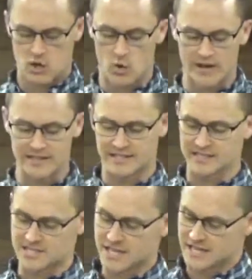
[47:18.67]

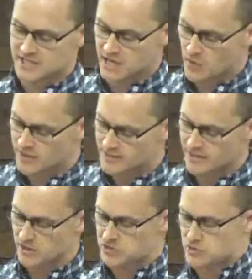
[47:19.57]
46 a
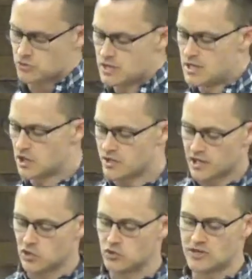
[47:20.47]
48.
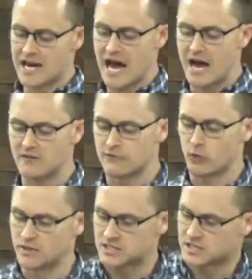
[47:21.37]
Look at Luke 9,
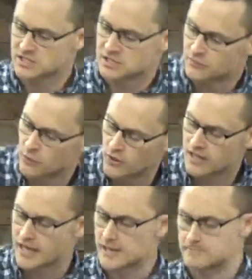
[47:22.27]
46 to
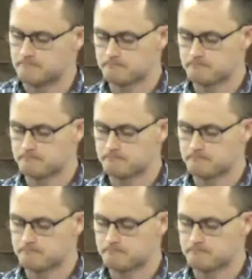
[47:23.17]
48.